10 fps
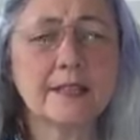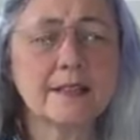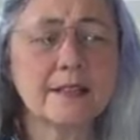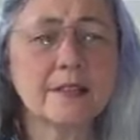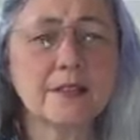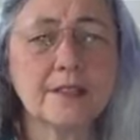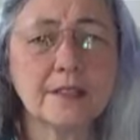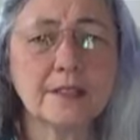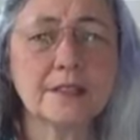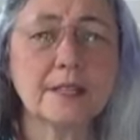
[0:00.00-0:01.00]
you
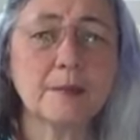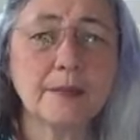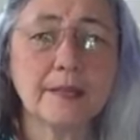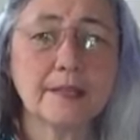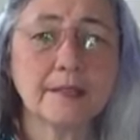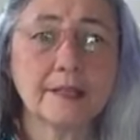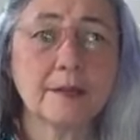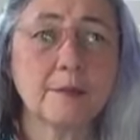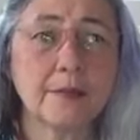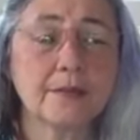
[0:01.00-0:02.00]
think it's going to be in like
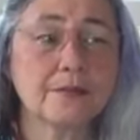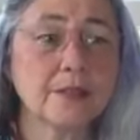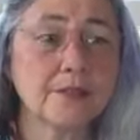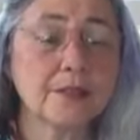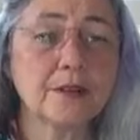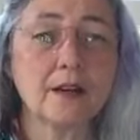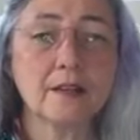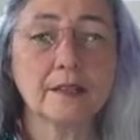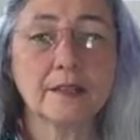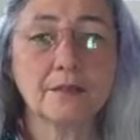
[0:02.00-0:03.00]
a big fluffy
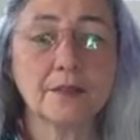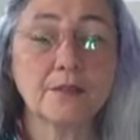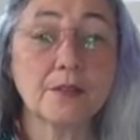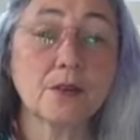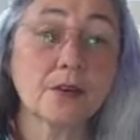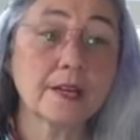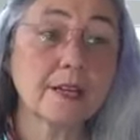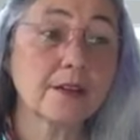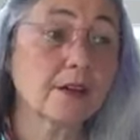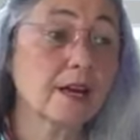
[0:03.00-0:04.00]
dog, like a fluffy
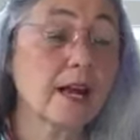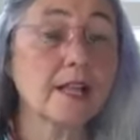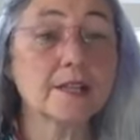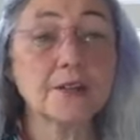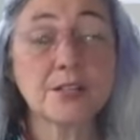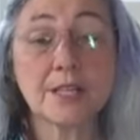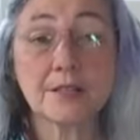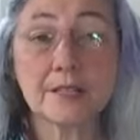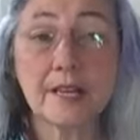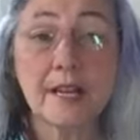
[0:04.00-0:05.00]
Corgi or a Collie or a
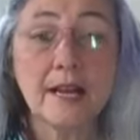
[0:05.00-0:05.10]
Sheltie.